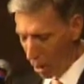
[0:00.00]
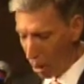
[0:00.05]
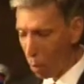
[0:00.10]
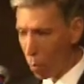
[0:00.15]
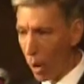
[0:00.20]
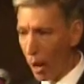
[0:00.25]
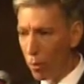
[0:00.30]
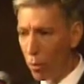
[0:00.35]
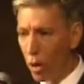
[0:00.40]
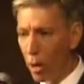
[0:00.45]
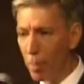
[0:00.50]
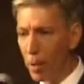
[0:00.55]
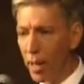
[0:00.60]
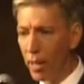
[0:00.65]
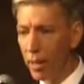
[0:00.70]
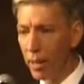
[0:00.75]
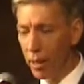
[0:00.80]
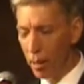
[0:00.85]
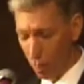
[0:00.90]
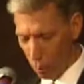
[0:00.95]
Red
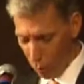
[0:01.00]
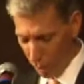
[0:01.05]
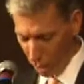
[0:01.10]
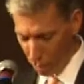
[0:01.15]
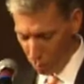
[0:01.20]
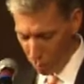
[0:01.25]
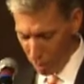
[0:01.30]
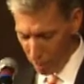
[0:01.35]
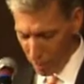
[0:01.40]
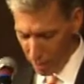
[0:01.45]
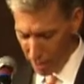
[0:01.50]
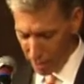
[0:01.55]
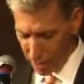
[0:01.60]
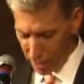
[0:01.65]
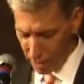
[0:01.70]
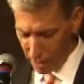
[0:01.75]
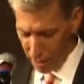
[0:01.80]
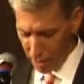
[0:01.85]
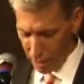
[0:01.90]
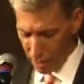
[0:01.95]

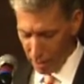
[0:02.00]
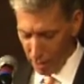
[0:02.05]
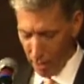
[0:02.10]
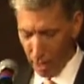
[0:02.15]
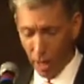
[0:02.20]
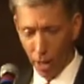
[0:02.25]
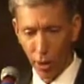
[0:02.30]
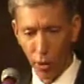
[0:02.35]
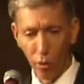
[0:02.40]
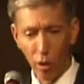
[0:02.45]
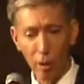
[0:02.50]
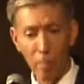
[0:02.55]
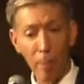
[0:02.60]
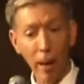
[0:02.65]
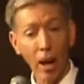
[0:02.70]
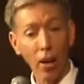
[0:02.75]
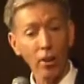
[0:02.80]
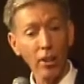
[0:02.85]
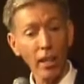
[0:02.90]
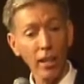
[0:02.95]
ribbon, the
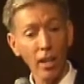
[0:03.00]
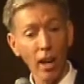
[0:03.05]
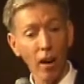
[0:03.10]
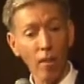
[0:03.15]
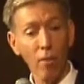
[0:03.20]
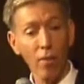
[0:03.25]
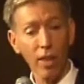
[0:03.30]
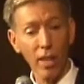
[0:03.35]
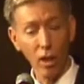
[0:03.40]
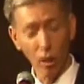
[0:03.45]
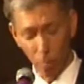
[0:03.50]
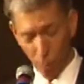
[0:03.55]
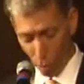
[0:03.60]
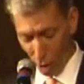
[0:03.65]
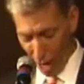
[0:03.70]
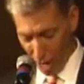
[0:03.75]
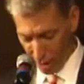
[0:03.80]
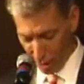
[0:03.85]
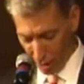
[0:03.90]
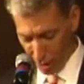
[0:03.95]
rebellion of the
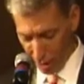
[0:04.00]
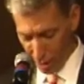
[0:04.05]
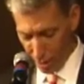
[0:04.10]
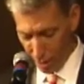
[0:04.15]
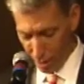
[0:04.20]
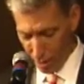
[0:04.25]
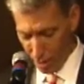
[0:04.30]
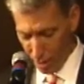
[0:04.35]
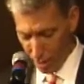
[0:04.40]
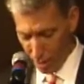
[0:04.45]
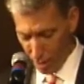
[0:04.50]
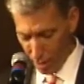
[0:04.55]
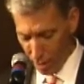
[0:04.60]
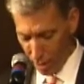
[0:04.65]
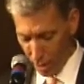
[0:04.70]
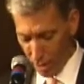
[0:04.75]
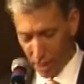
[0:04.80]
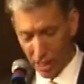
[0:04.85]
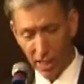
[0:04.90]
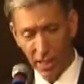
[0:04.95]
oppressed,
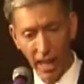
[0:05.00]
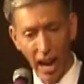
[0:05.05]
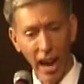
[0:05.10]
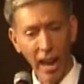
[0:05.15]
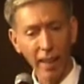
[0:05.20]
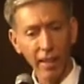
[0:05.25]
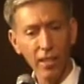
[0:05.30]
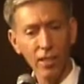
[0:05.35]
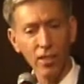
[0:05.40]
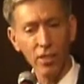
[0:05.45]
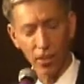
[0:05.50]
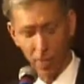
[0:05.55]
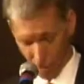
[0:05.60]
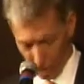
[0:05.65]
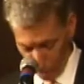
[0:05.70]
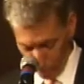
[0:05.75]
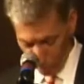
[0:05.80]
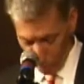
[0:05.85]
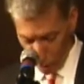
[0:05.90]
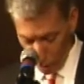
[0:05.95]
silence,
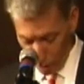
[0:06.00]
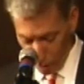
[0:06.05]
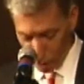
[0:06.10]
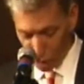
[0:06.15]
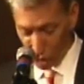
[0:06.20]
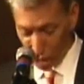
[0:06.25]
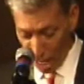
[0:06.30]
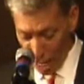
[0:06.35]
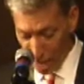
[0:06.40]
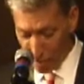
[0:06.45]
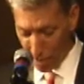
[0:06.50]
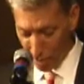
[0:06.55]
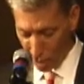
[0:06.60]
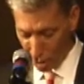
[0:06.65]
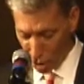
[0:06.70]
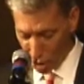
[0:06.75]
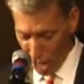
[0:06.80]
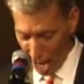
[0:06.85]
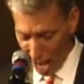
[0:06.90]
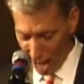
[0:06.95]
shame in the
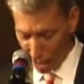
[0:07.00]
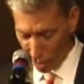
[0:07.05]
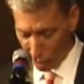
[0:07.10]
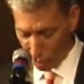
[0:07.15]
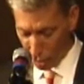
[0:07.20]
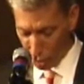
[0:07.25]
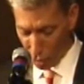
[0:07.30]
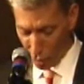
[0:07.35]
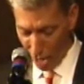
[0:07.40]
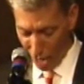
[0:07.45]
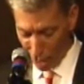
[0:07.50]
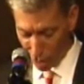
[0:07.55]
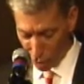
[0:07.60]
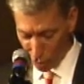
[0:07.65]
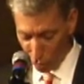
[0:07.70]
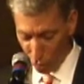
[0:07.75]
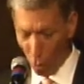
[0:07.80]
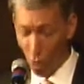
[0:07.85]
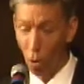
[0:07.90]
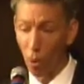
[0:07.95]
shadows
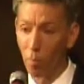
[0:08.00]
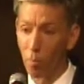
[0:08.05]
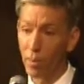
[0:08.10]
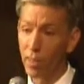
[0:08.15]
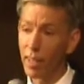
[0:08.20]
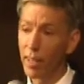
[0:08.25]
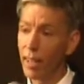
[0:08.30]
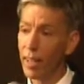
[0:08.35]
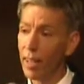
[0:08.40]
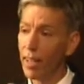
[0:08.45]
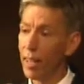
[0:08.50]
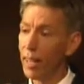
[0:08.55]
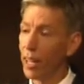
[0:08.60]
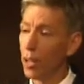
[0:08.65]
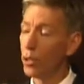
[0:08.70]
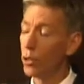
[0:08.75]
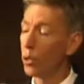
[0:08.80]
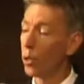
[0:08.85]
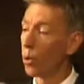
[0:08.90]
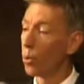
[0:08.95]
transformed
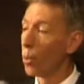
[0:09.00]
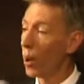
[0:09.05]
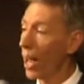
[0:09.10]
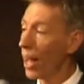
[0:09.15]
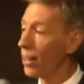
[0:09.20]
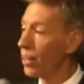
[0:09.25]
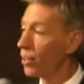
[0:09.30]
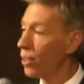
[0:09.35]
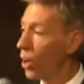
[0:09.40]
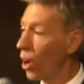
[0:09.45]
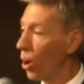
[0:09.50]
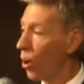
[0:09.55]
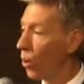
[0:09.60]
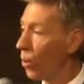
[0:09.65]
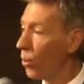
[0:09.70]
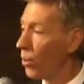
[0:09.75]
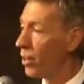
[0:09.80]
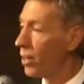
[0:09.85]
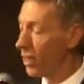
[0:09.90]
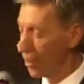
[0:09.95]
into a red
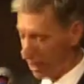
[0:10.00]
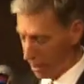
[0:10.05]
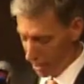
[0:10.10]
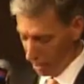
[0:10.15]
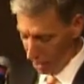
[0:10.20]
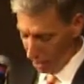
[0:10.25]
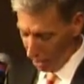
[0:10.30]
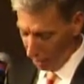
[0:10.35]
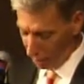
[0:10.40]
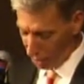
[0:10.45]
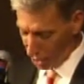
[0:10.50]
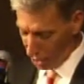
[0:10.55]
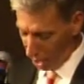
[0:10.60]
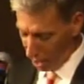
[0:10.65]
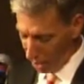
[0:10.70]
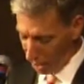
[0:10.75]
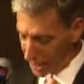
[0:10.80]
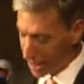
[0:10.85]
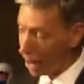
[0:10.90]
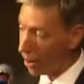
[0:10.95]
code of
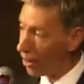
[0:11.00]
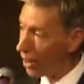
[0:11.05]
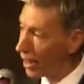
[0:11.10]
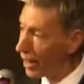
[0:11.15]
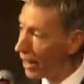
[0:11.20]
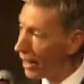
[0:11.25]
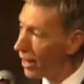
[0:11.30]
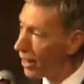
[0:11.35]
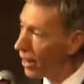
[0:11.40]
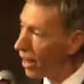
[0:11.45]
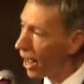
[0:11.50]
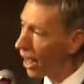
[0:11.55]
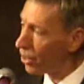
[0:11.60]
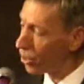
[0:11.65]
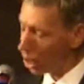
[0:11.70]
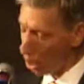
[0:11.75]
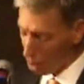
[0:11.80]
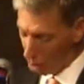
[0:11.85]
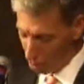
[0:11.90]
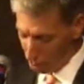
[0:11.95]
solidarity and
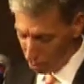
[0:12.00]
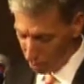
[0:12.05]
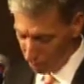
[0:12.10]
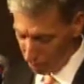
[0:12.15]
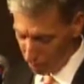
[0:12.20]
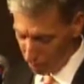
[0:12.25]
hope.